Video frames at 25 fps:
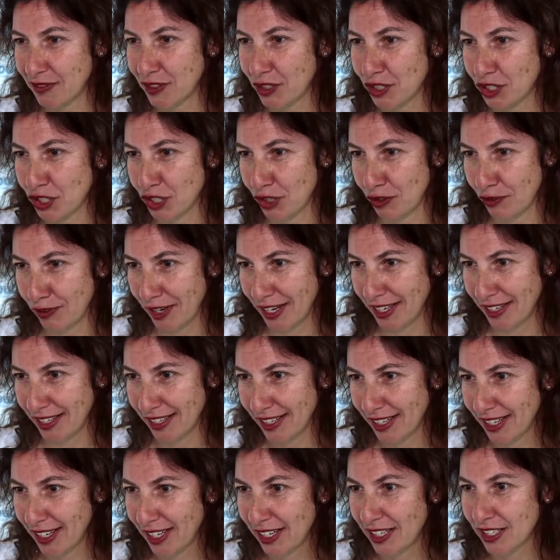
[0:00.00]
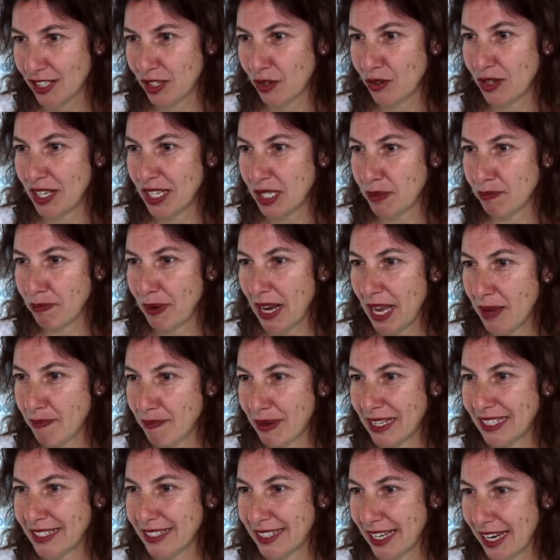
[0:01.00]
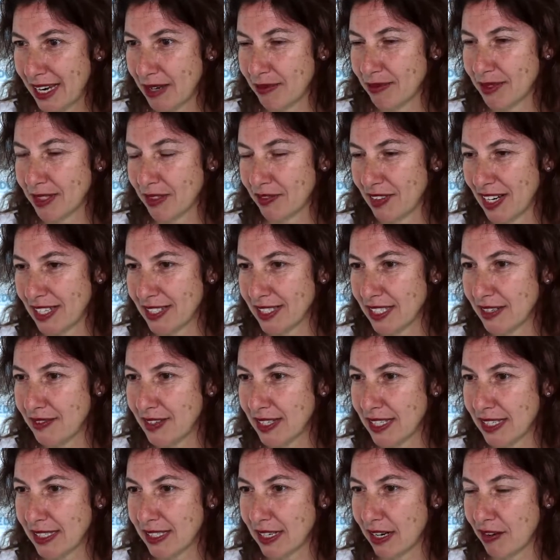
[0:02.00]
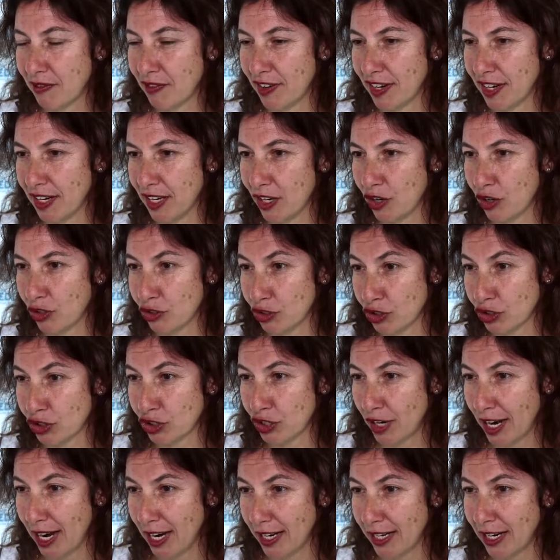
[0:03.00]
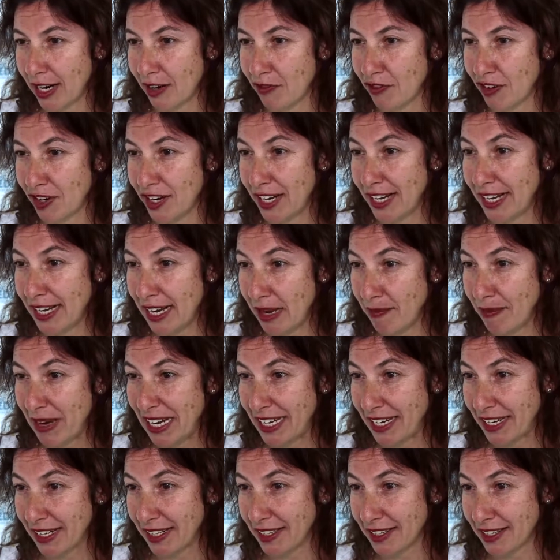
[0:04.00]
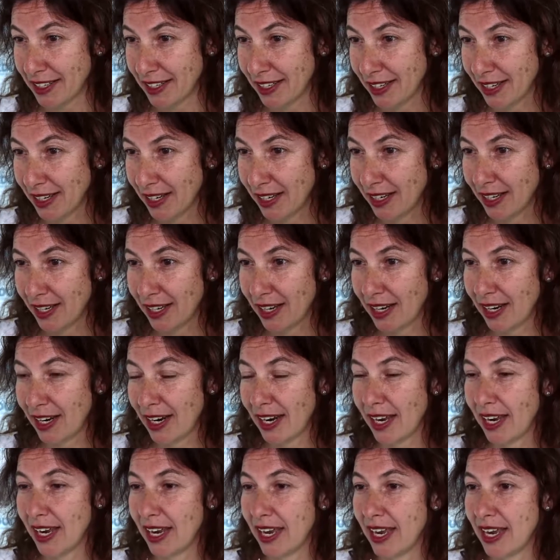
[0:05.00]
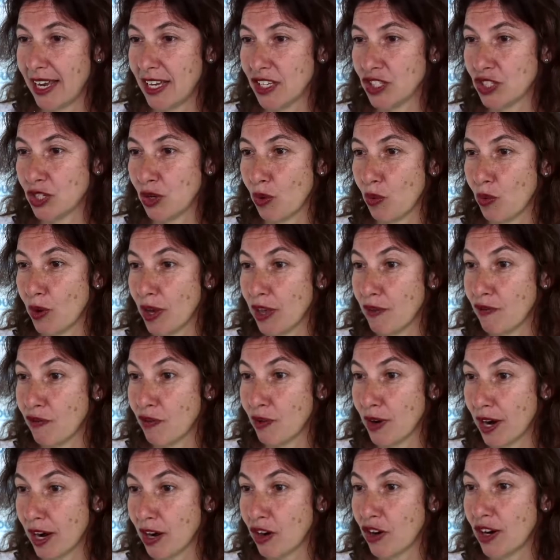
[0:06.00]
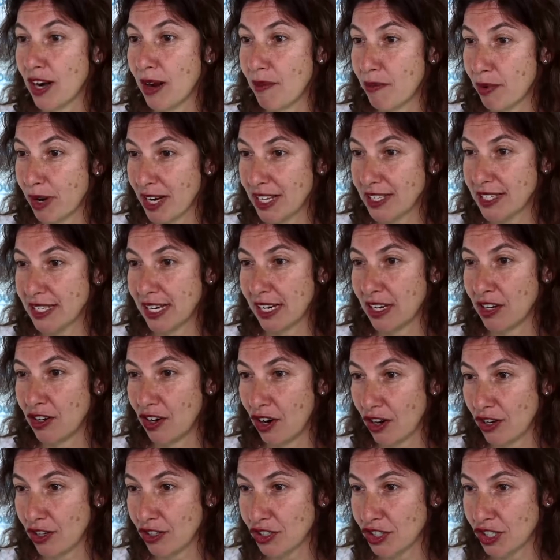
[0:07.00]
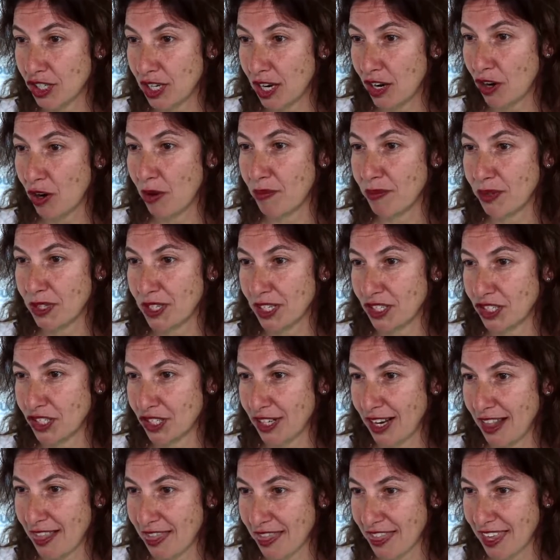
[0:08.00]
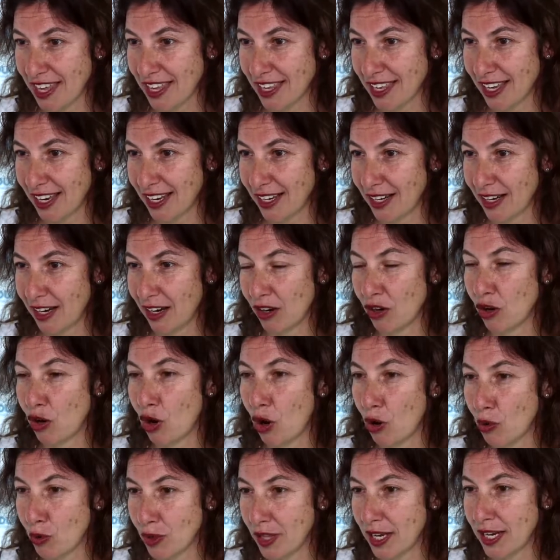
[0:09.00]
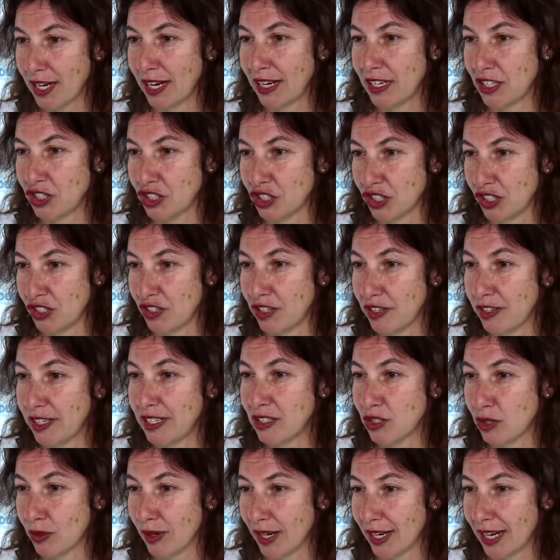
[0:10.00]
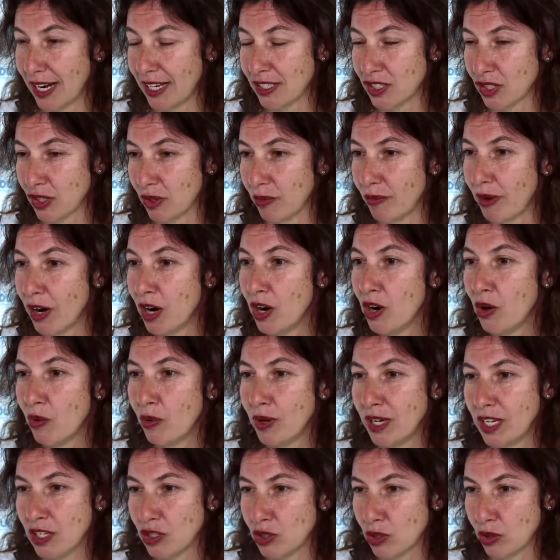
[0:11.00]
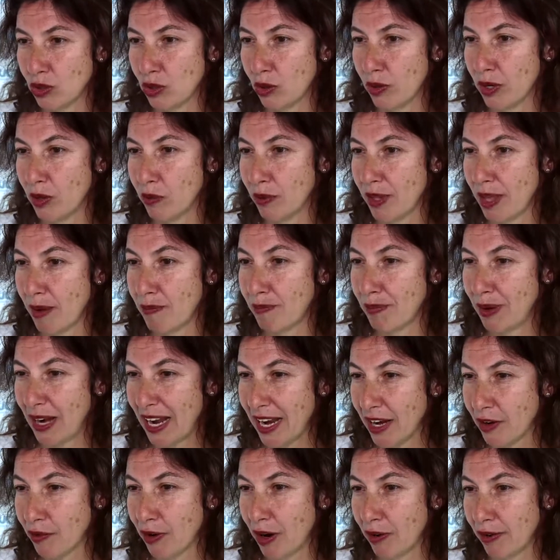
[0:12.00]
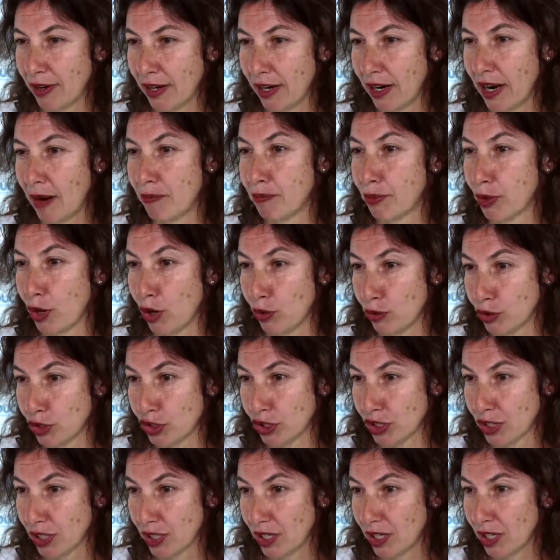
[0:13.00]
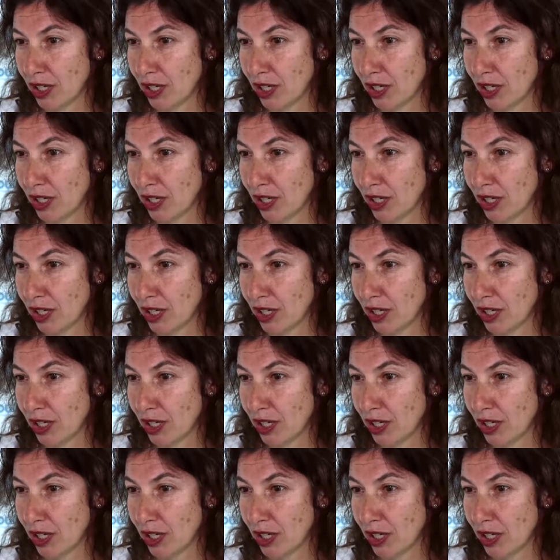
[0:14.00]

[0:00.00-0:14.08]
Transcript: for children. So these playpen types of activities are very constrained, are very limited. Uh, so if we are going to bring technology and computational thinking and coding and engineering to the classroom, we need to do it with a playground approach,